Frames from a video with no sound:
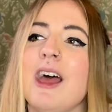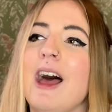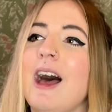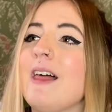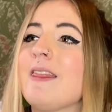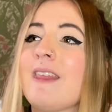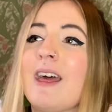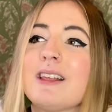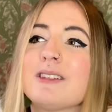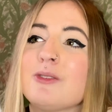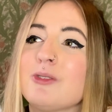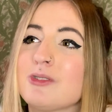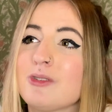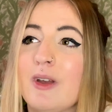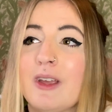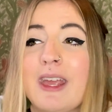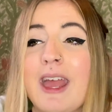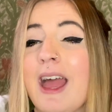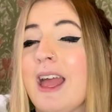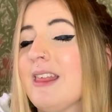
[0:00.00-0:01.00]
and that's also
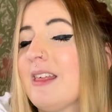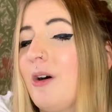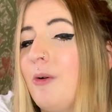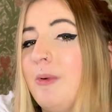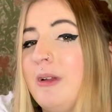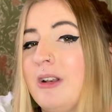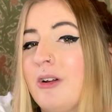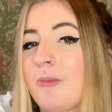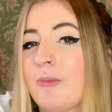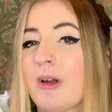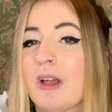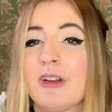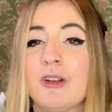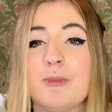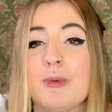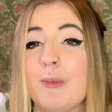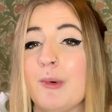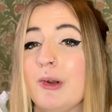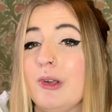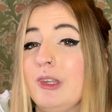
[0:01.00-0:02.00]
okay. There'll be non-binary
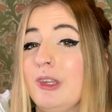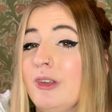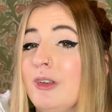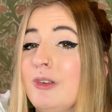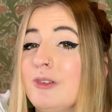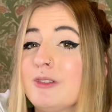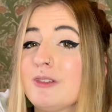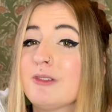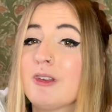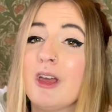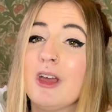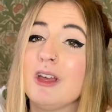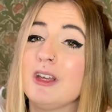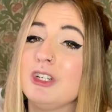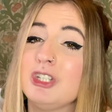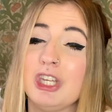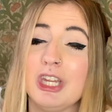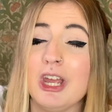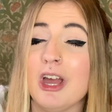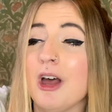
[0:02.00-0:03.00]
people who use
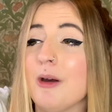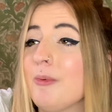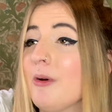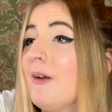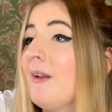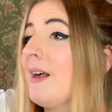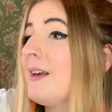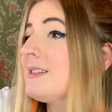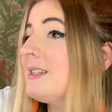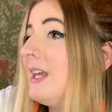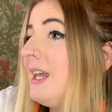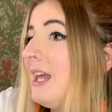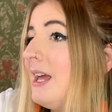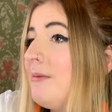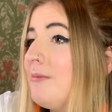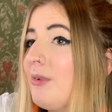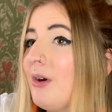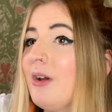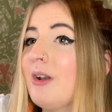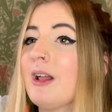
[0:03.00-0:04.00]
she her pronouns, he
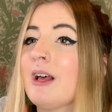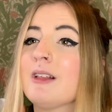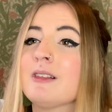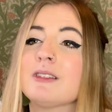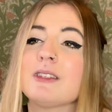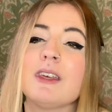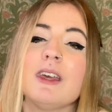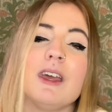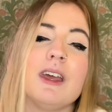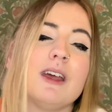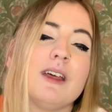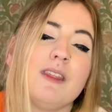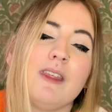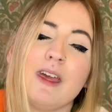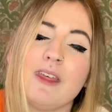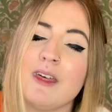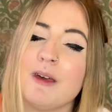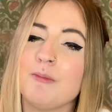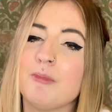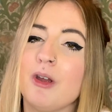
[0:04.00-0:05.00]
him pronouns, they
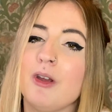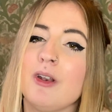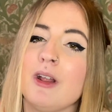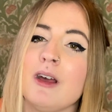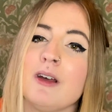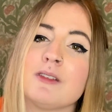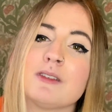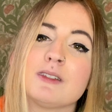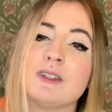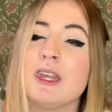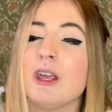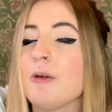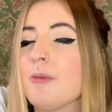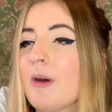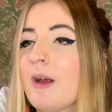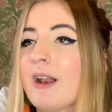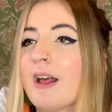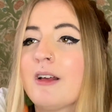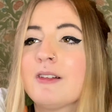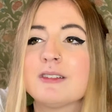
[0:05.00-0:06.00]
them pronouns, neo
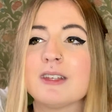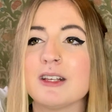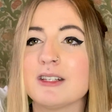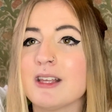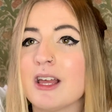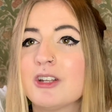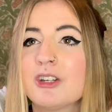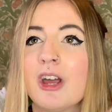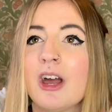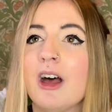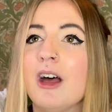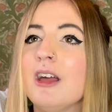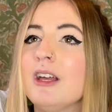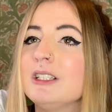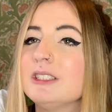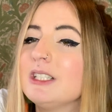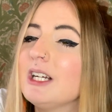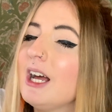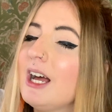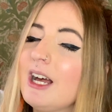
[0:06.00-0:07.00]
pronouns etc,
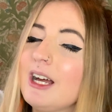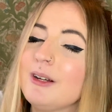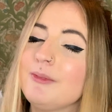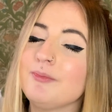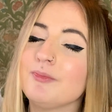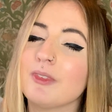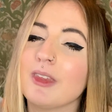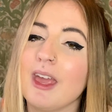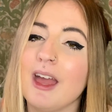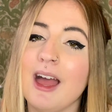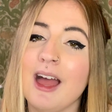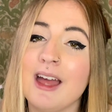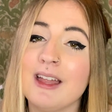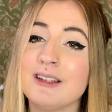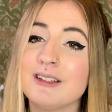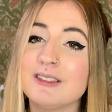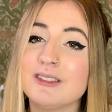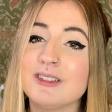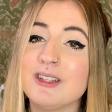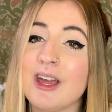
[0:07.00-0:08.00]

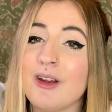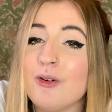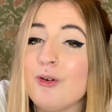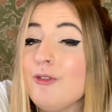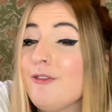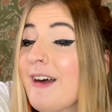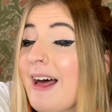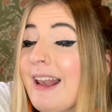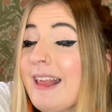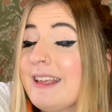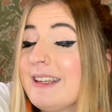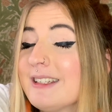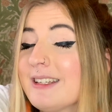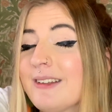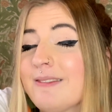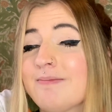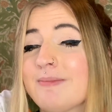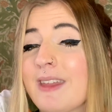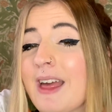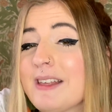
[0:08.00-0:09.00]
and they're all valid,
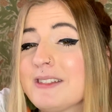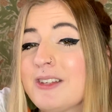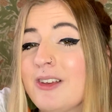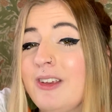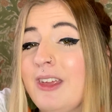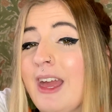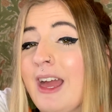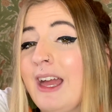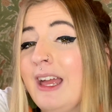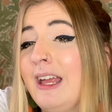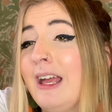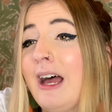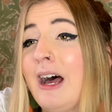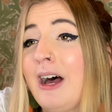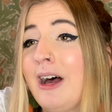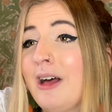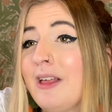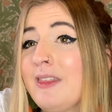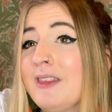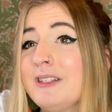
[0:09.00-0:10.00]
and that's okay.
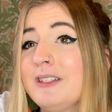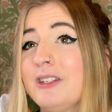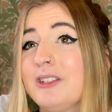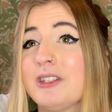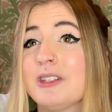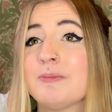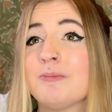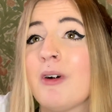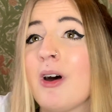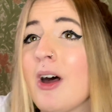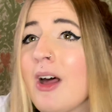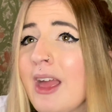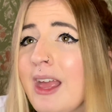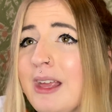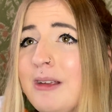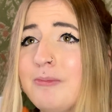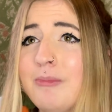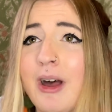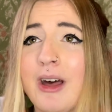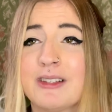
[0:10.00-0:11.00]
This is just my
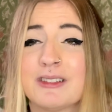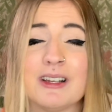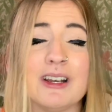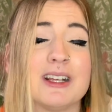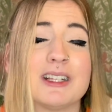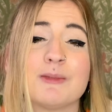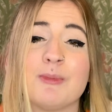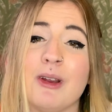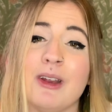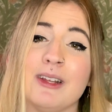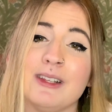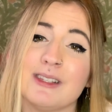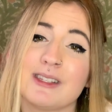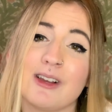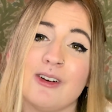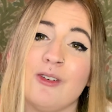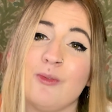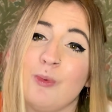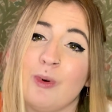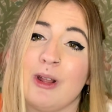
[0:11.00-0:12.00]
personal experience
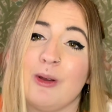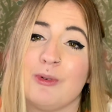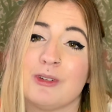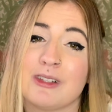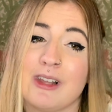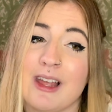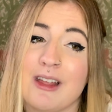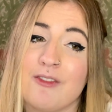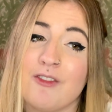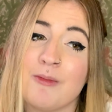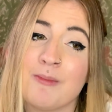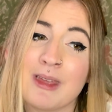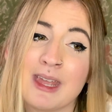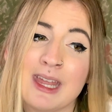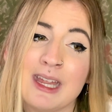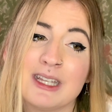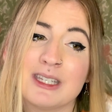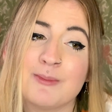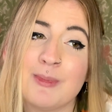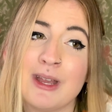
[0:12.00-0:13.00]
of what it was like for
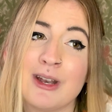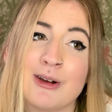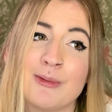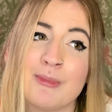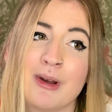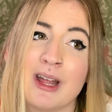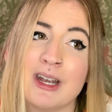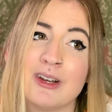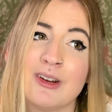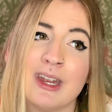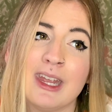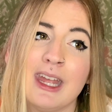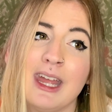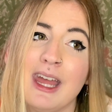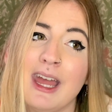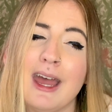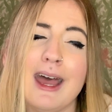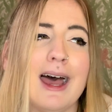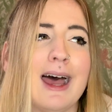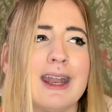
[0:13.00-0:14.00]
me to be non-binary,
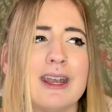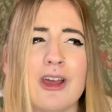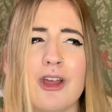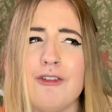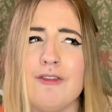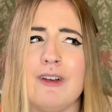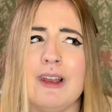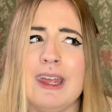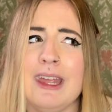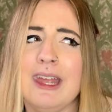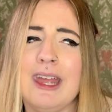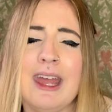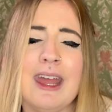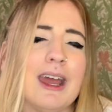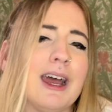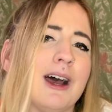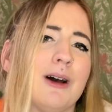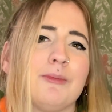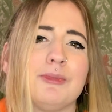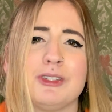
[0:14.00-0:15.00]
and hopefully it
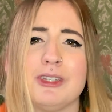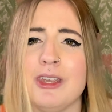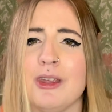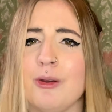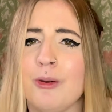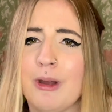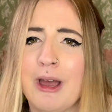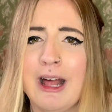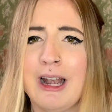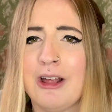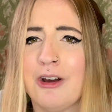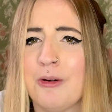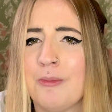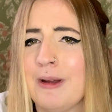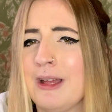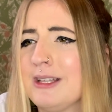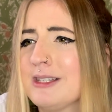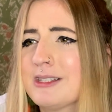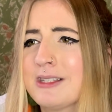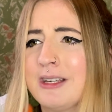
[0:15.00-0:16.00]
helps you a little
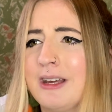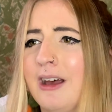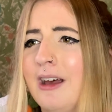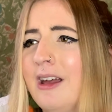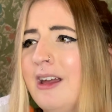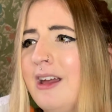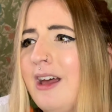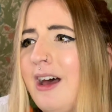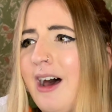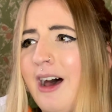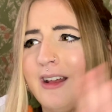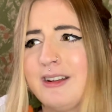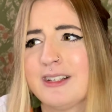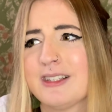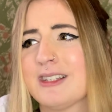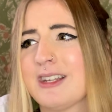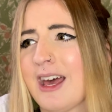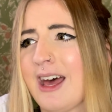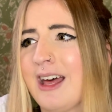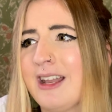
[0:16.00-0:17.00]
bit to
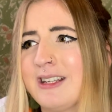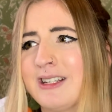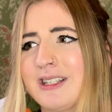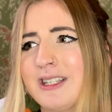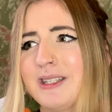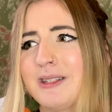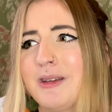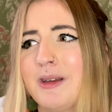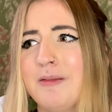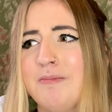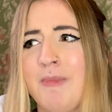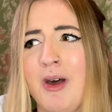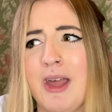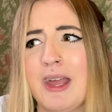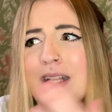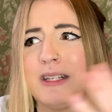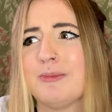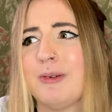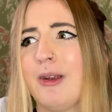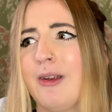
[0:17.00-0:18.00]
understand my
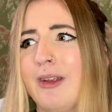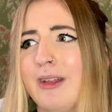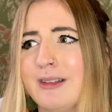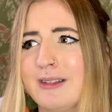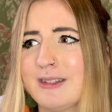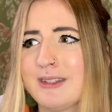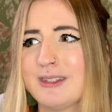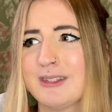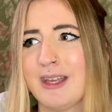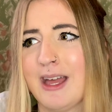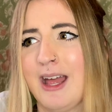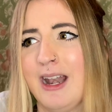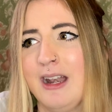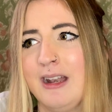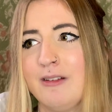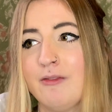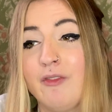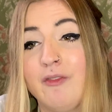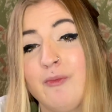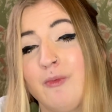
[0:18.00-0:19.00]
experience.
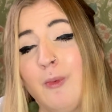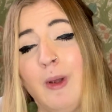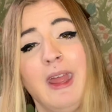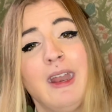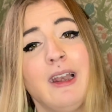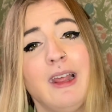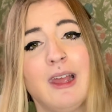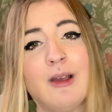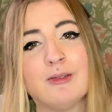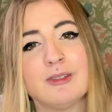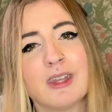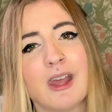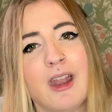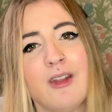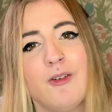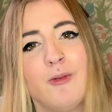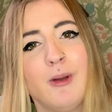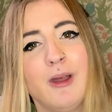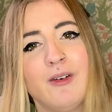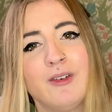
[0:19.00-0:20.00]
And weirdly, it was kind
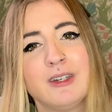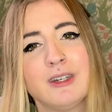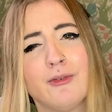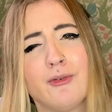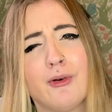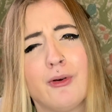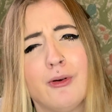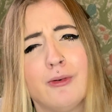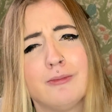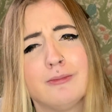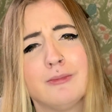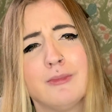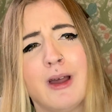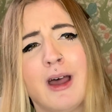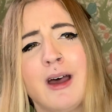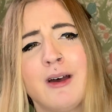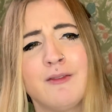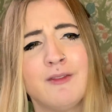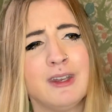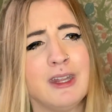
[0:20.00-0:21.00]
of a bit of a difficult
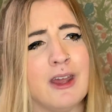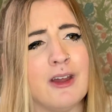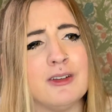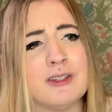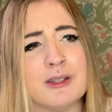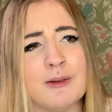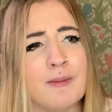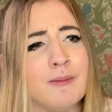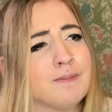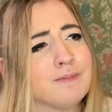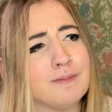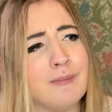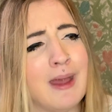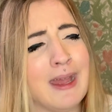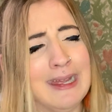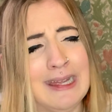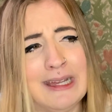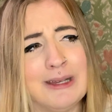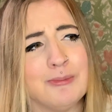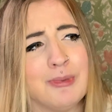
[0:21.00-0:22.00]
video to
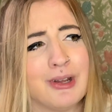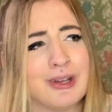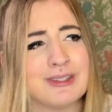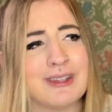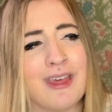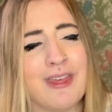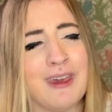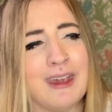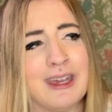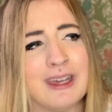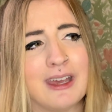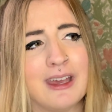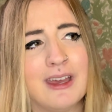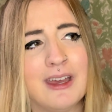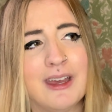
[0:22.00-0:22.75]
make, because I think